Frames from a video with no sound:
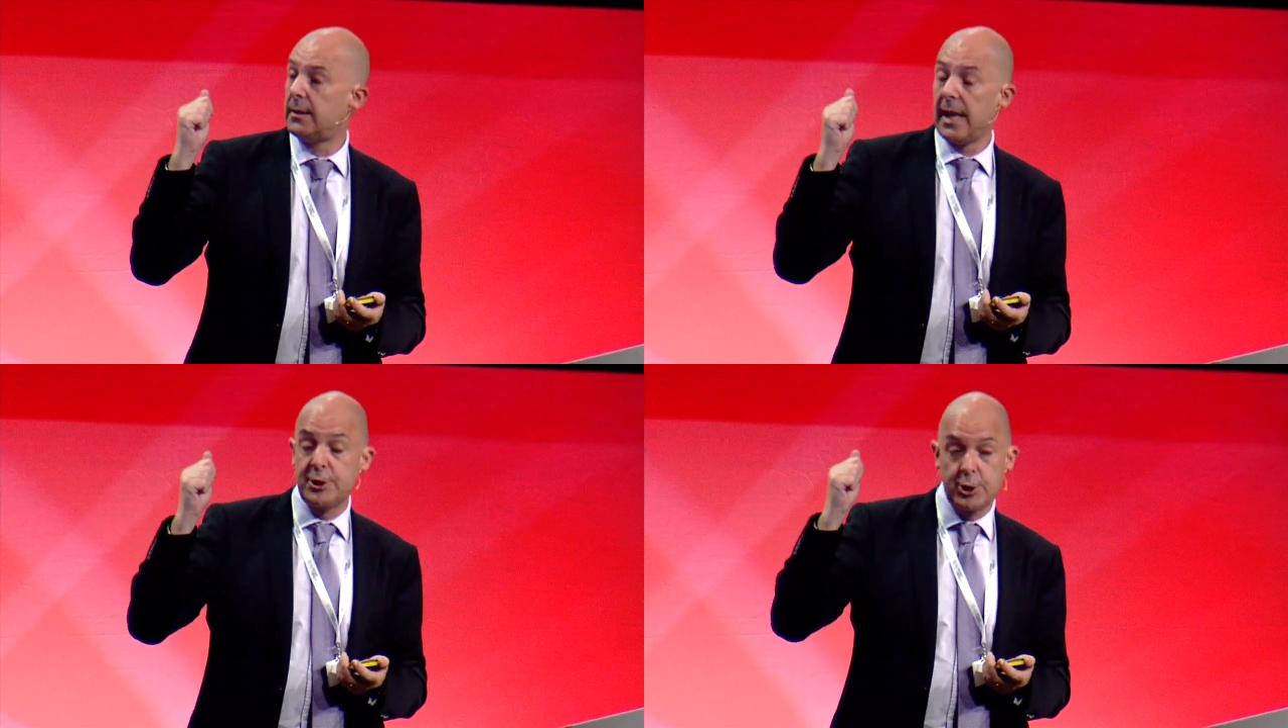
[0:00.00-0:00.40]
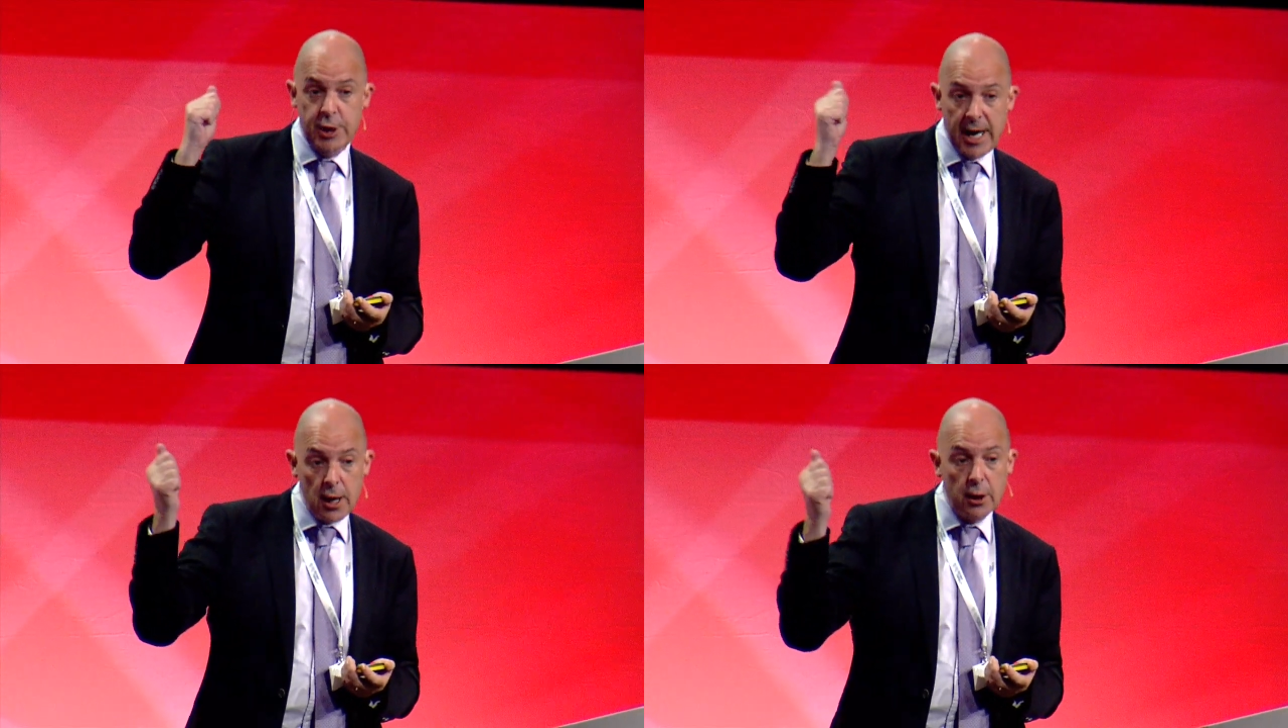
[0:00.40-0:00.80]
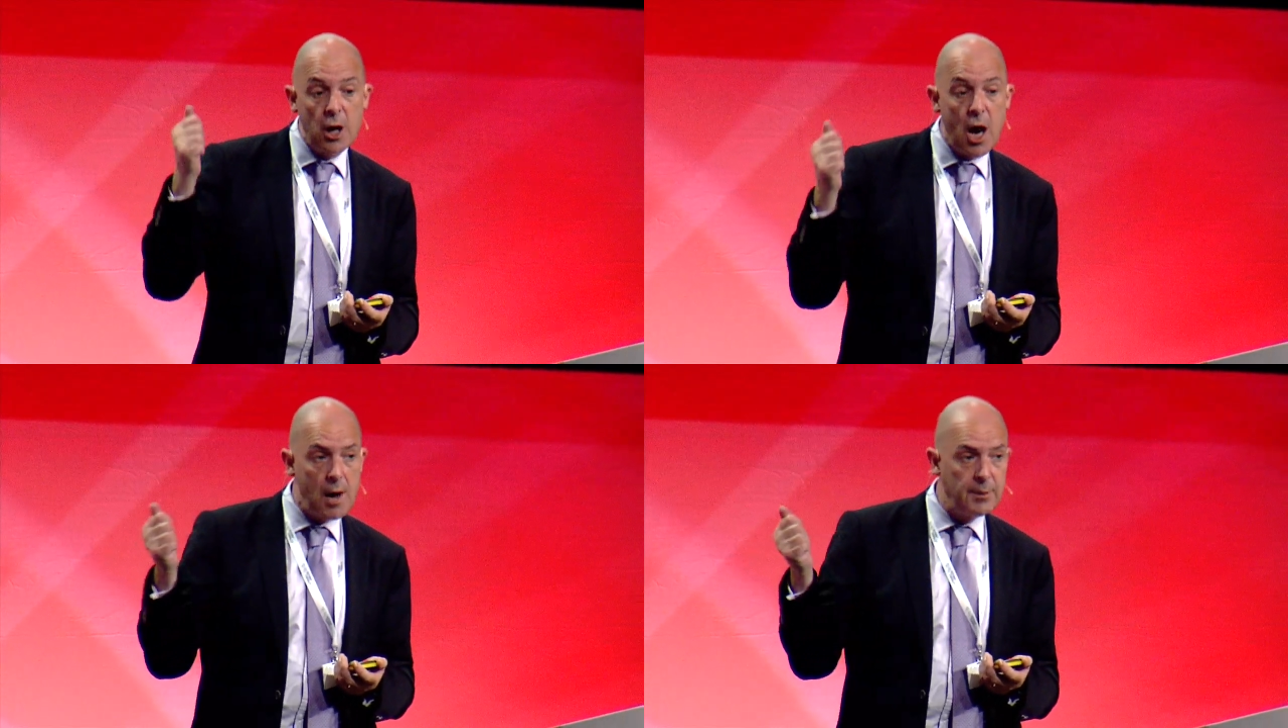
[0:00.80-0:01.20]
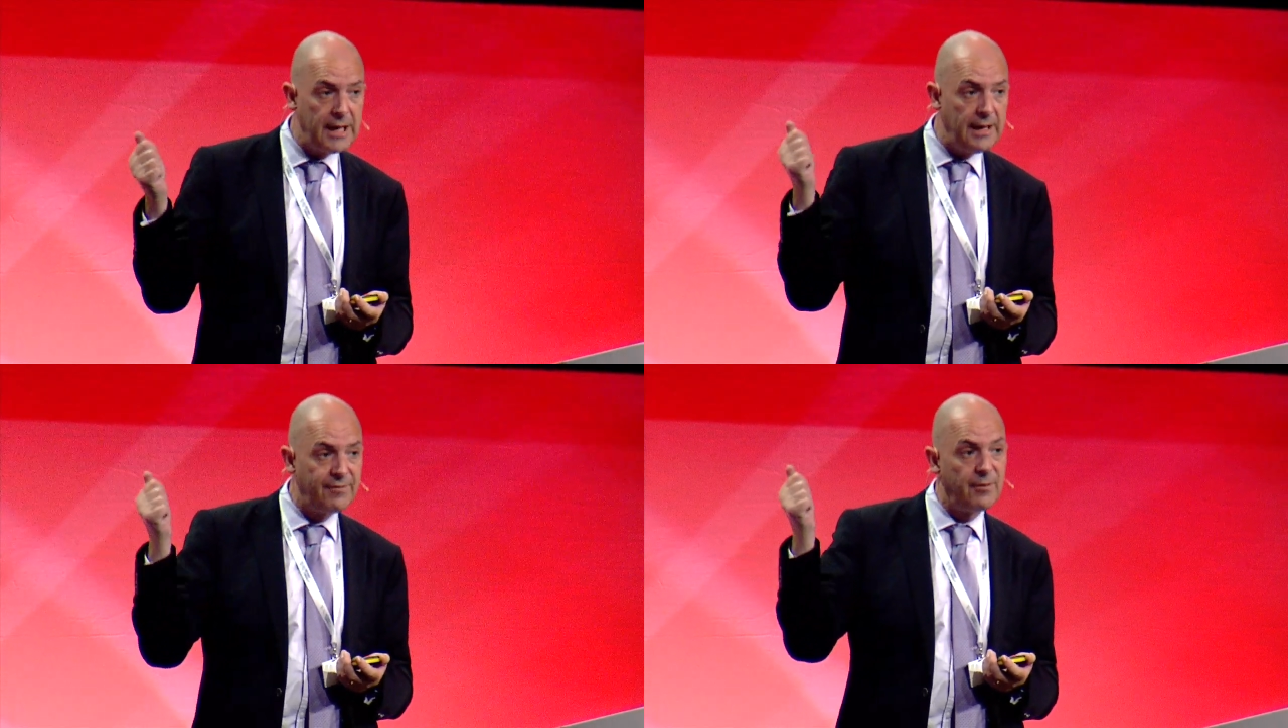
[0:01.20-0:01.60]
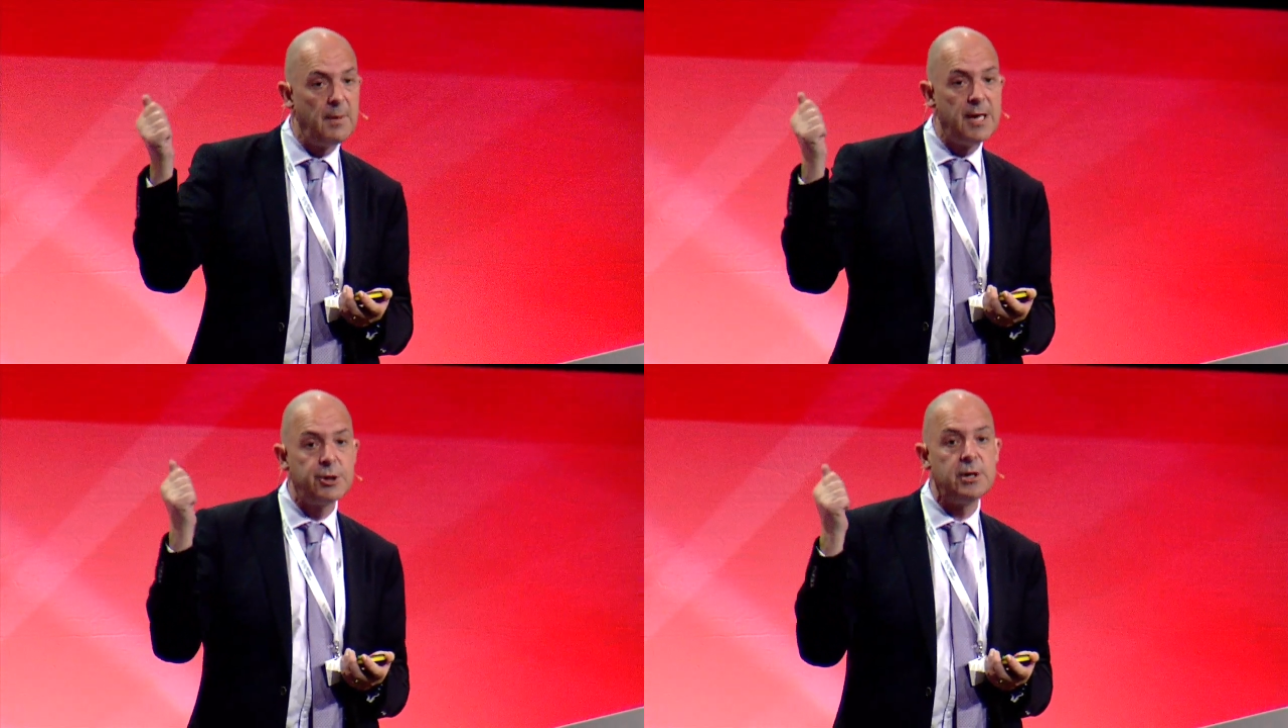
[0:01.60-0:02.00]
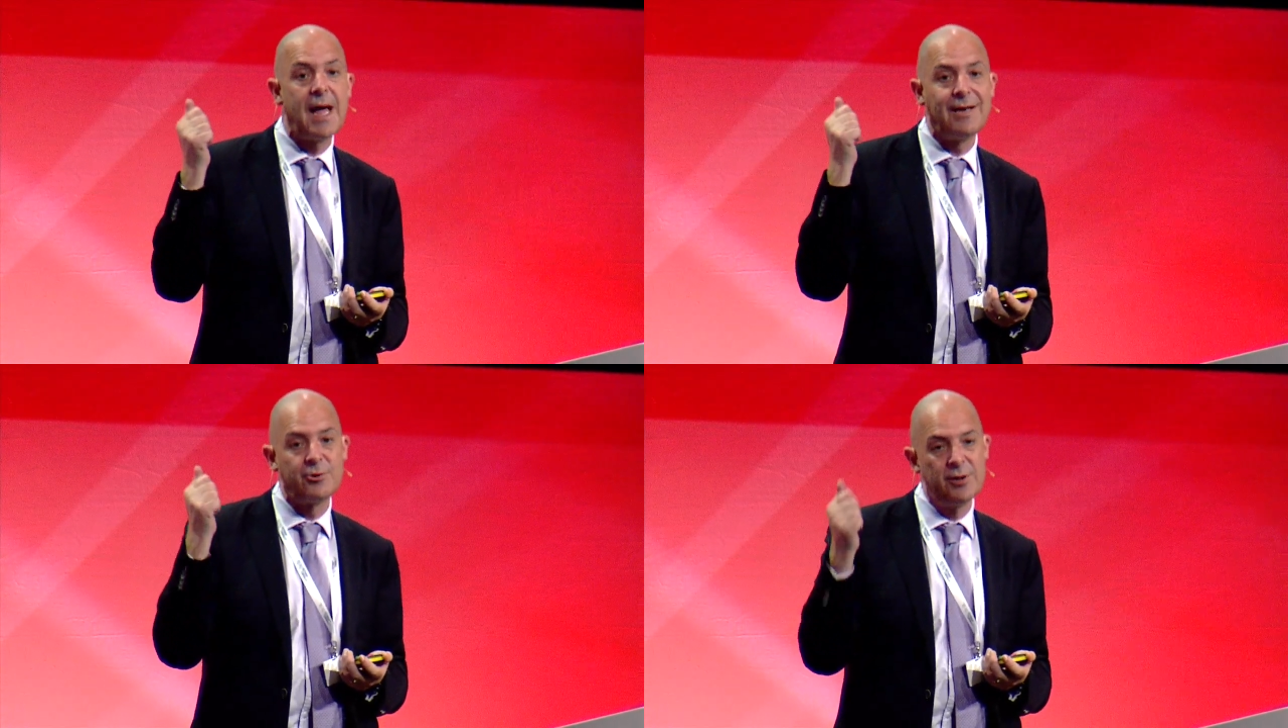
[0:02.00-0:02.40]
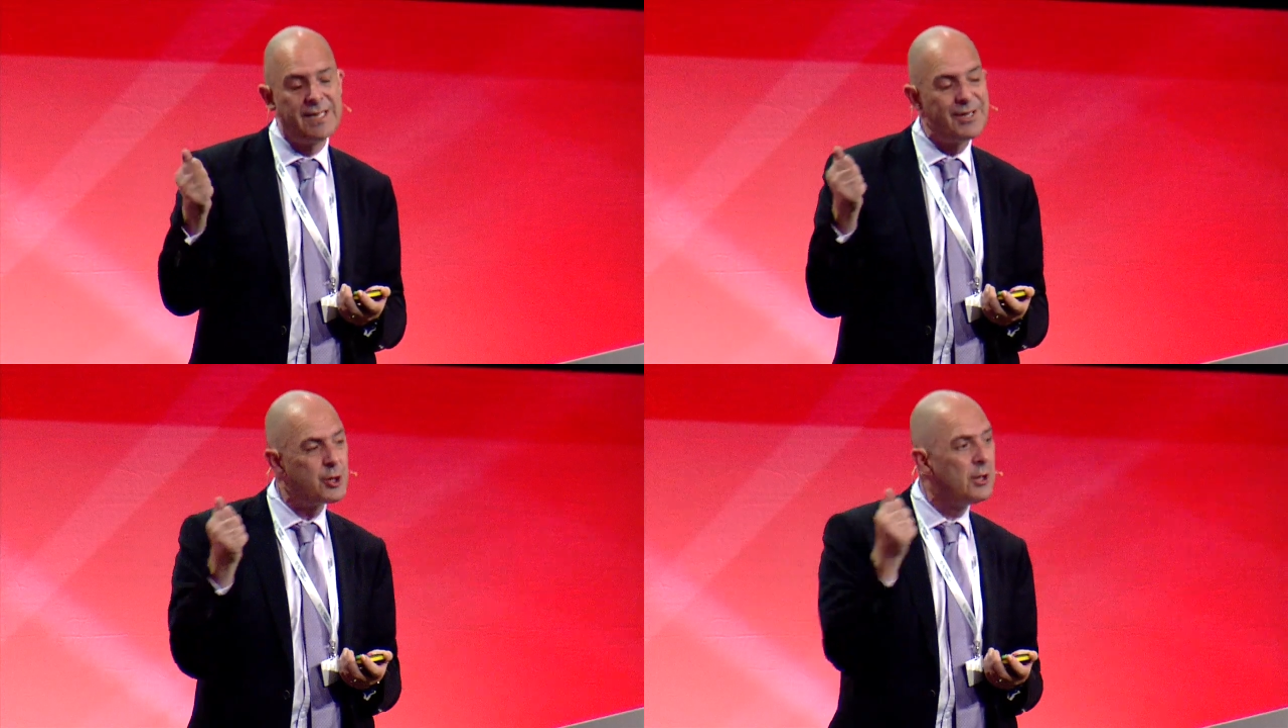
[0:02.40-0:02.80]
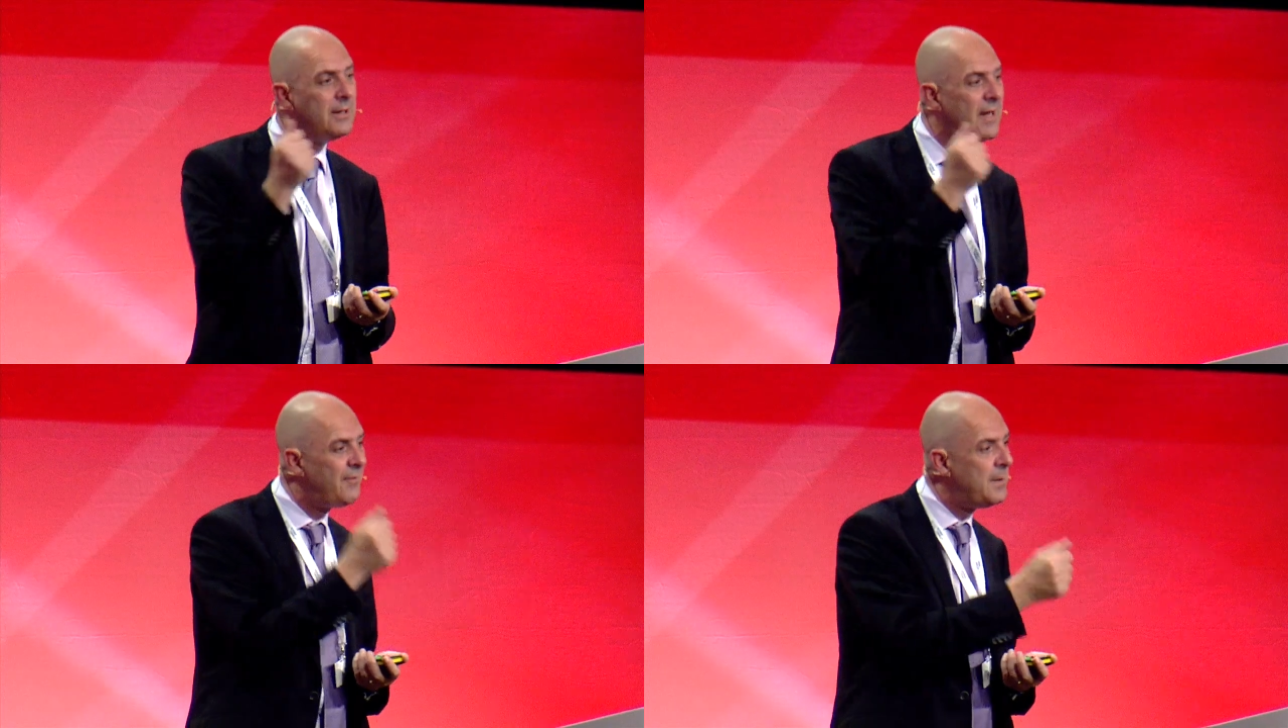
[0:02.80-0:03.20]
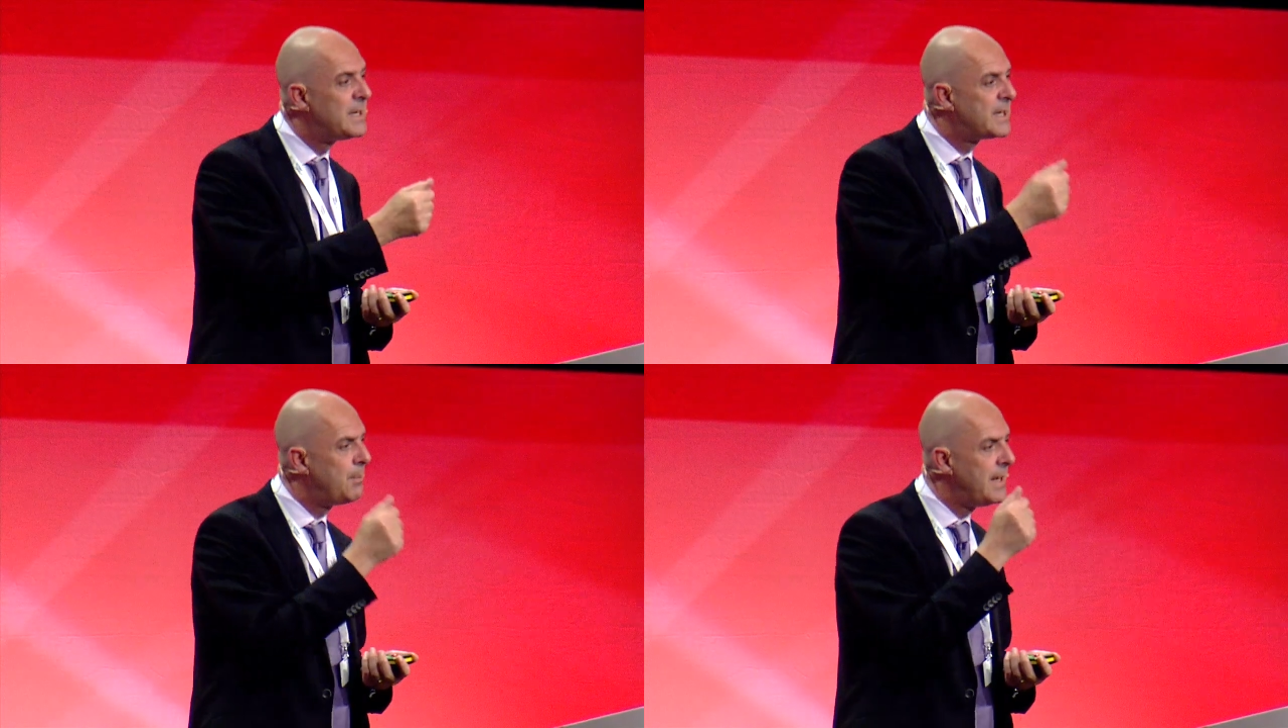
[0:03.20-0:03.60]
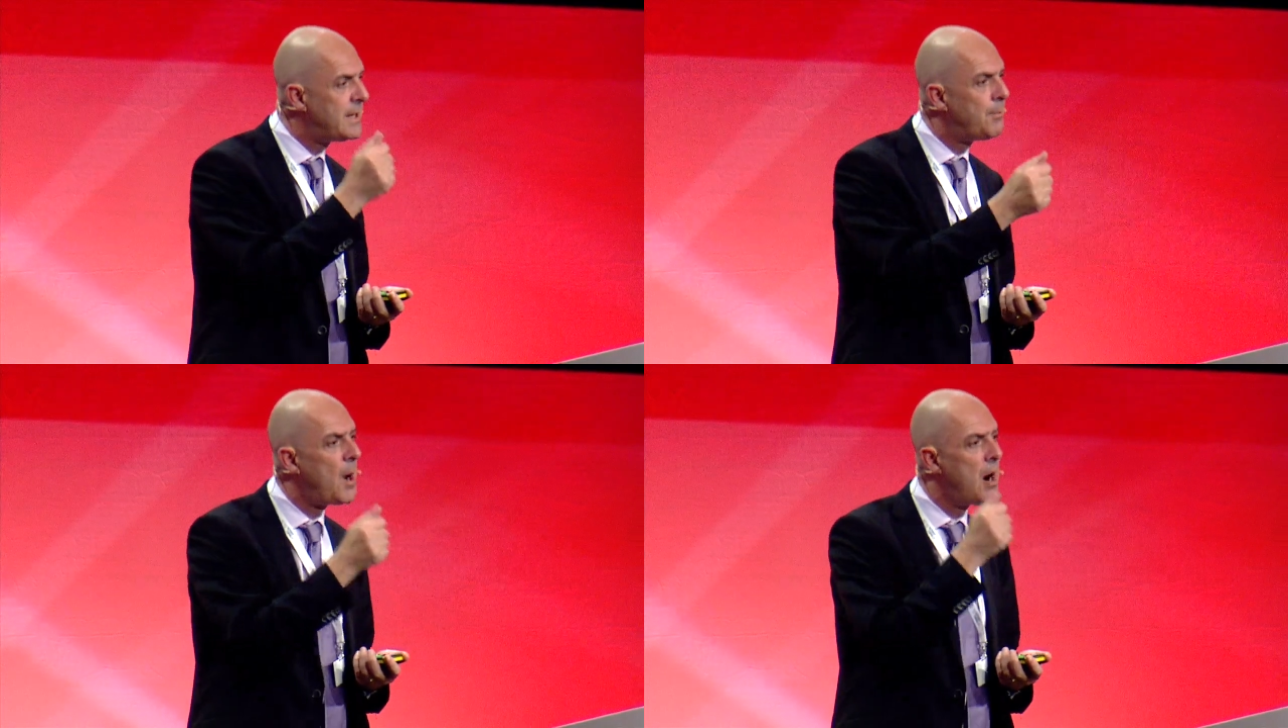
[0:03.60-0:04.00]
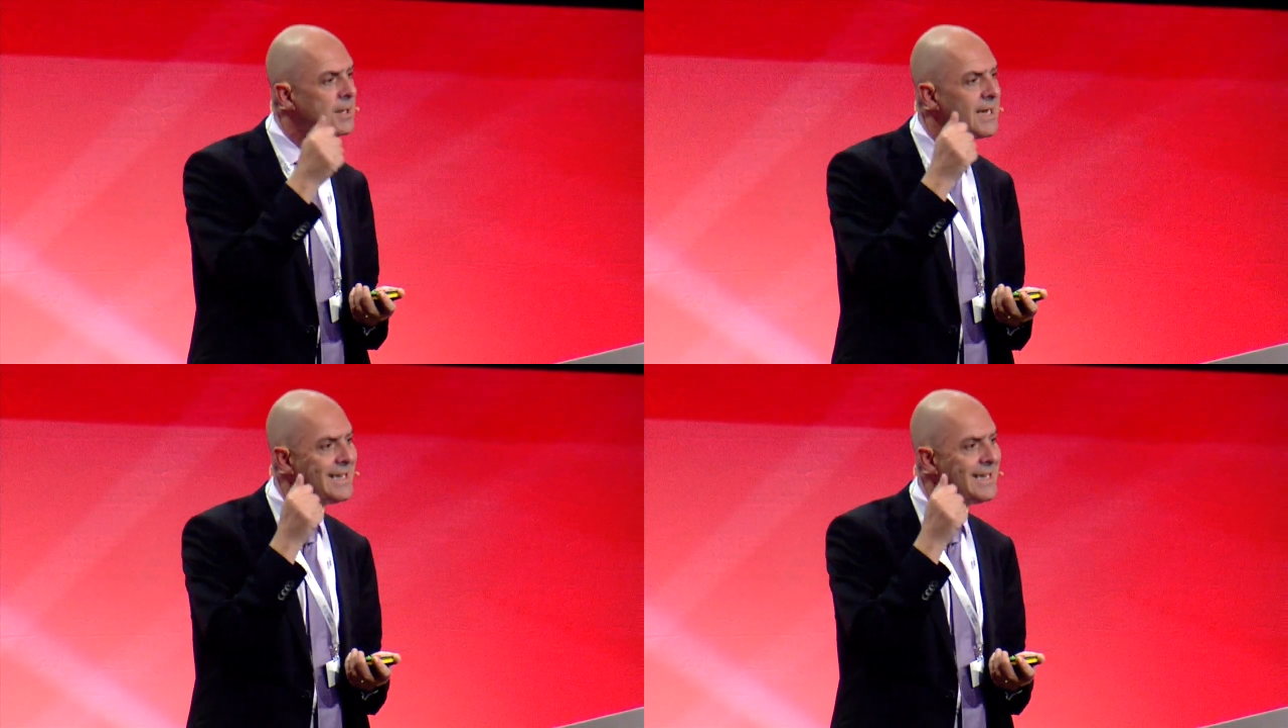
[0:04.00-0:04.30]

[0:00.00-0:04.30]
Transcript: they share common information and traditionally they've been split apart